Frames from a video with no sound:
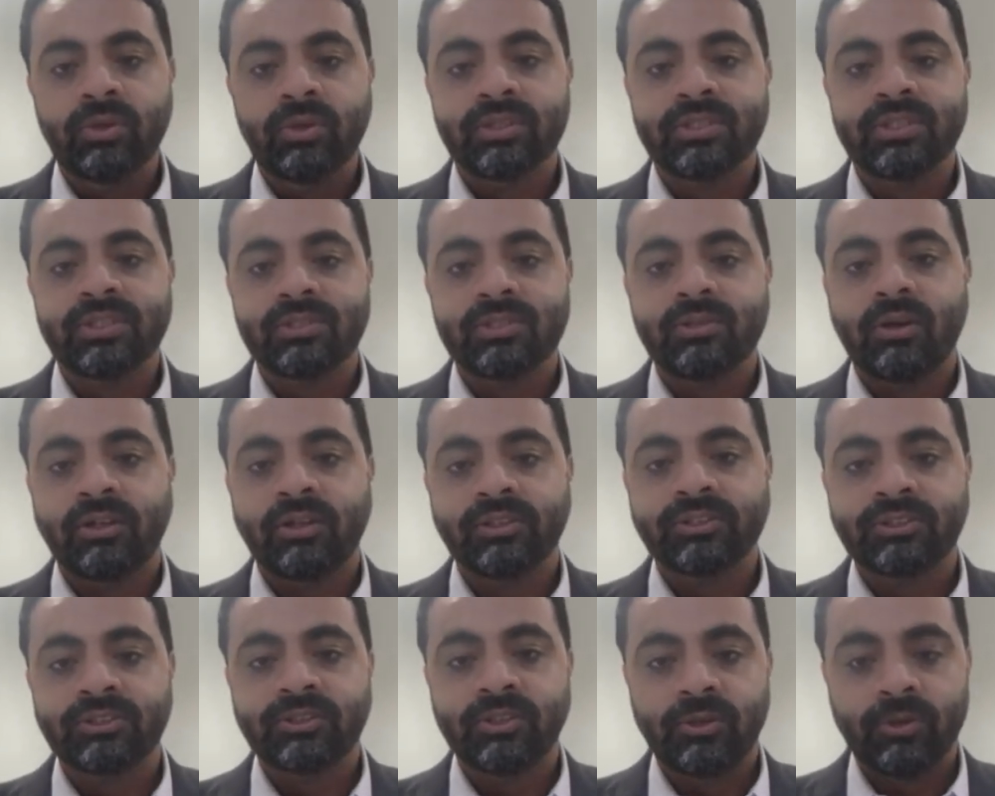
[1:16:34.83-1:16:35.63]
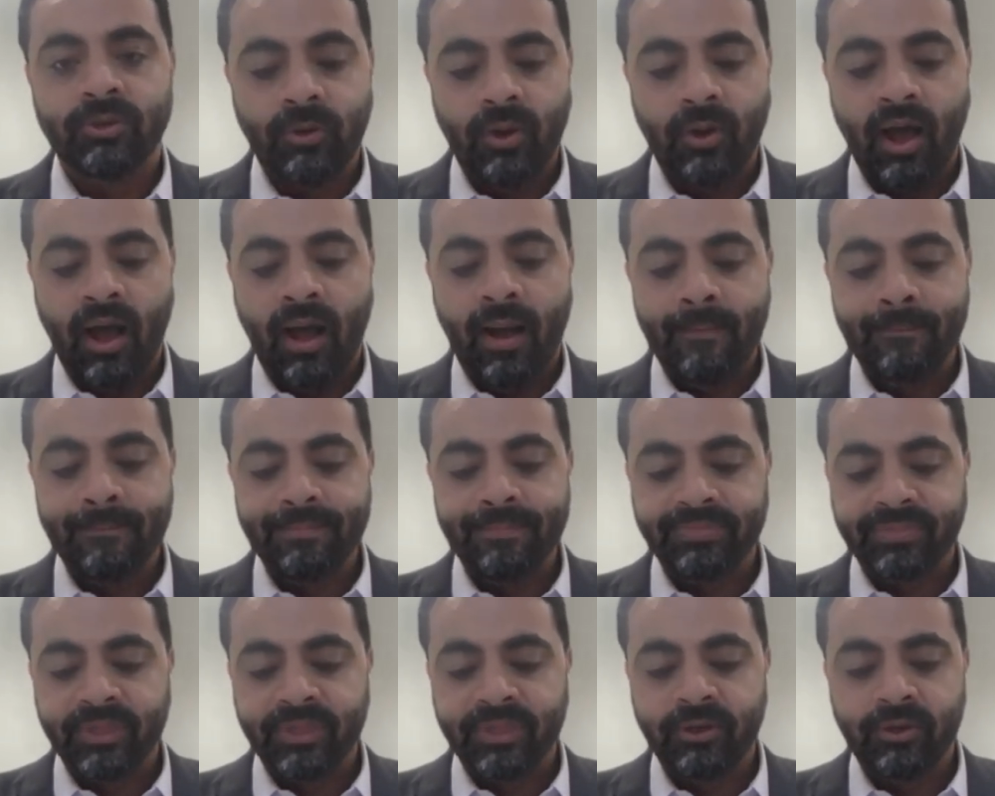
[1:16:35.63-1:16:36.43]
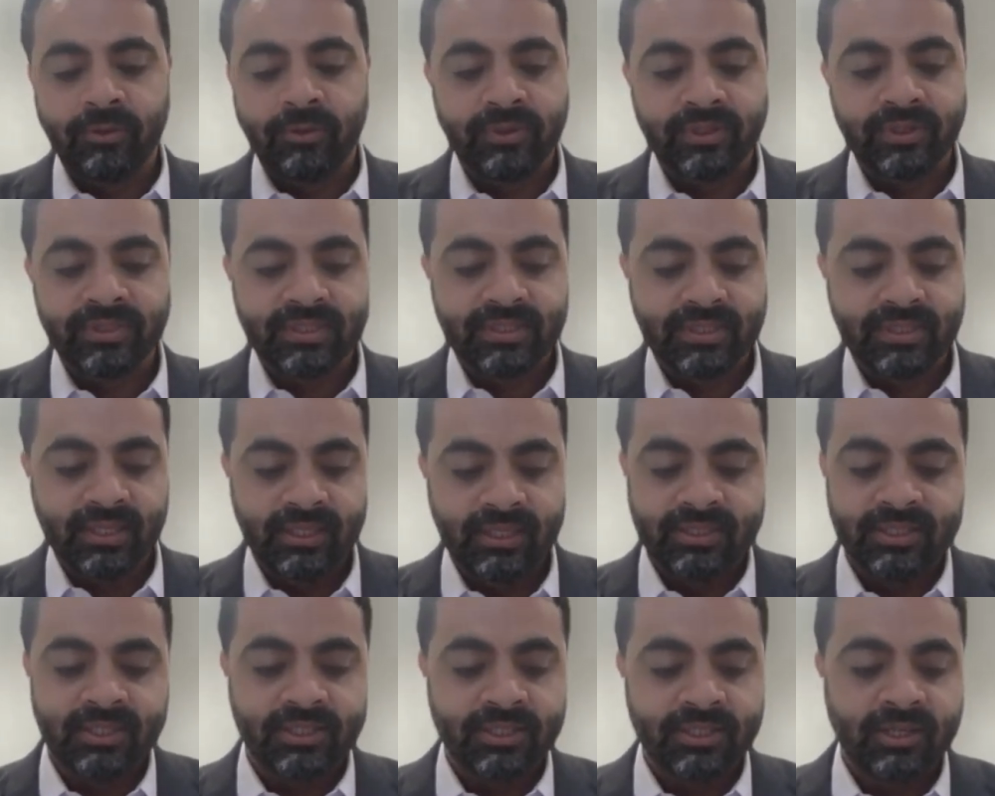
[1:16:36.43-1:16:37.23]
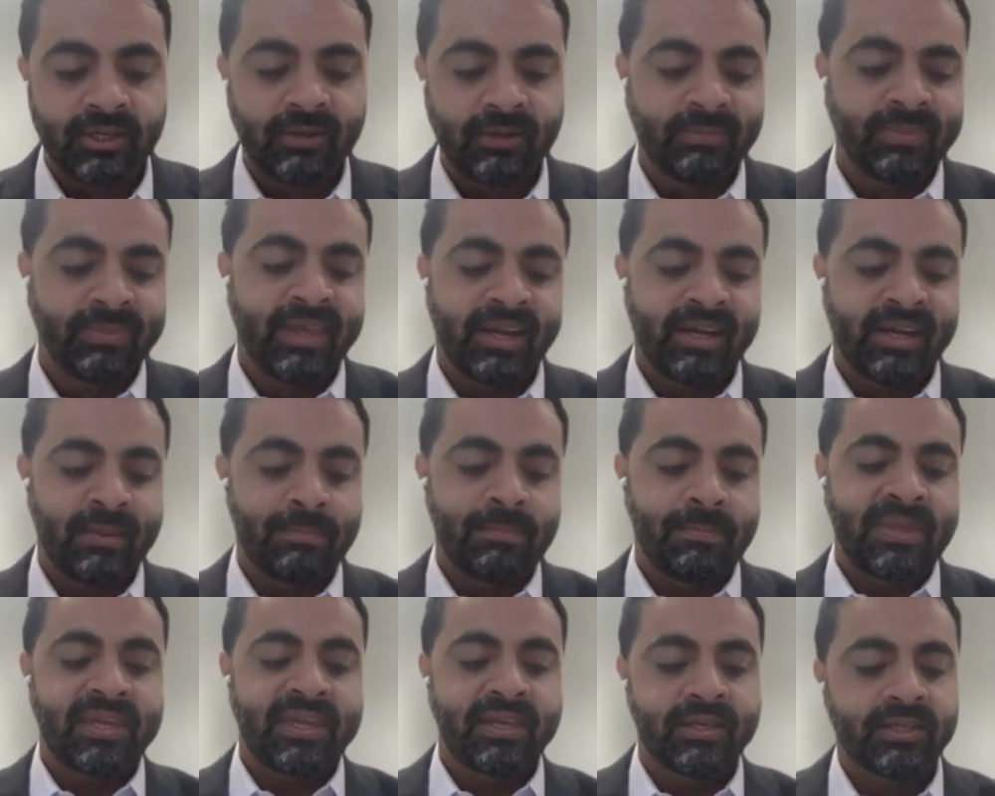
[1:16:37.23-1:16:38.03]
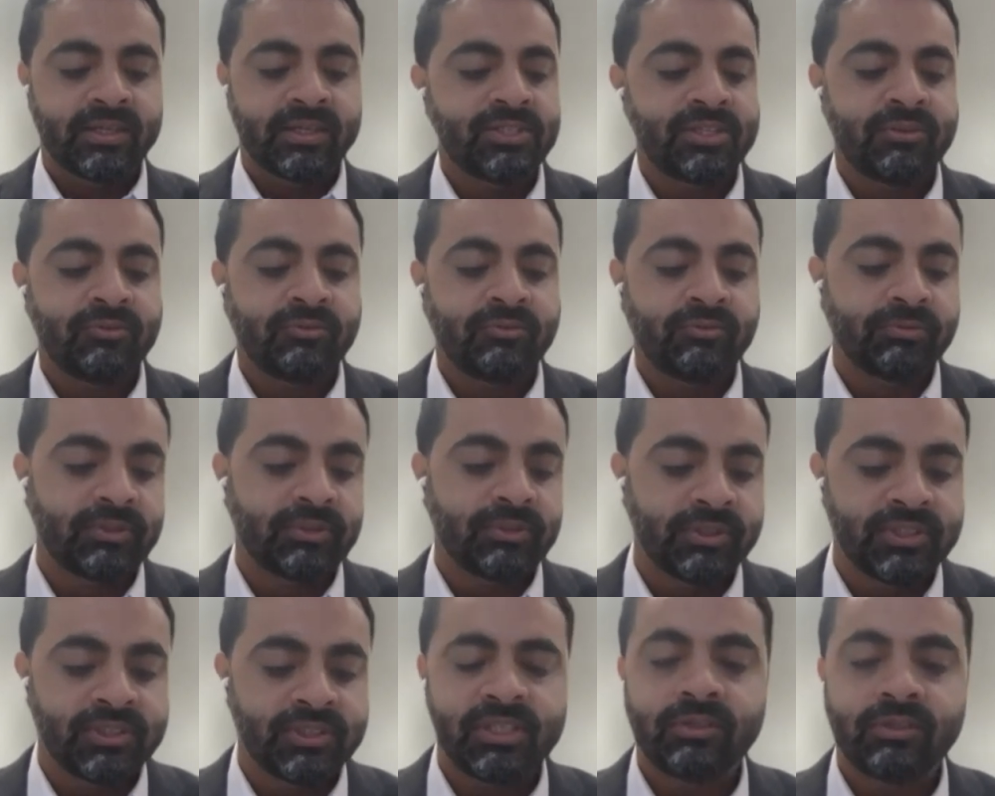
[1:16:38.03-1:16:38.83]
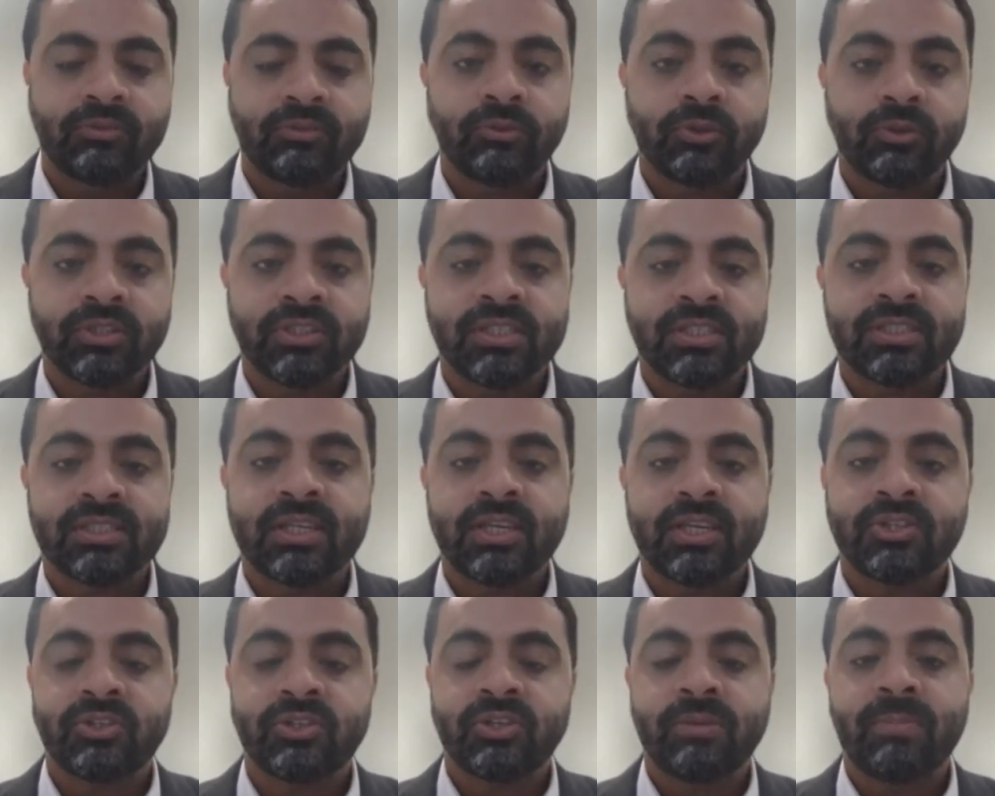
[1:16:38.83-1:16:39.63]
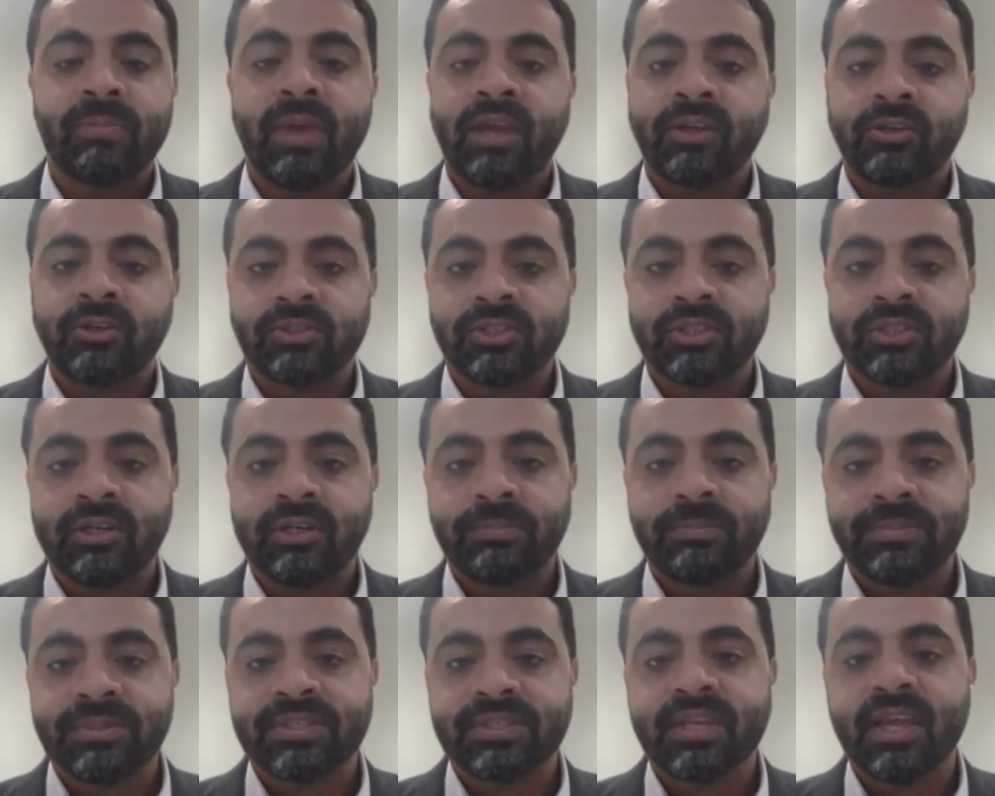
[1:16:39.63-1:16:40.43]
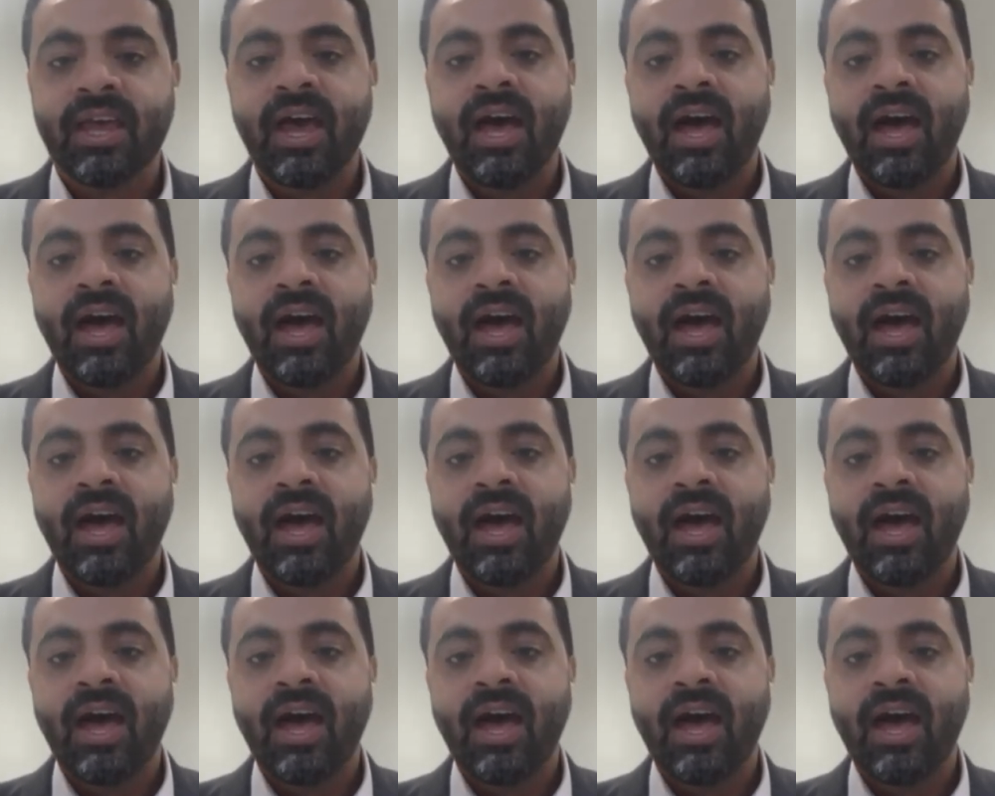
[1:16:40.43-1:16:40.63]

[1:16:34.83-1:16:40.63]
It's also it's a term that appears in 13th, 14th century manuscripts.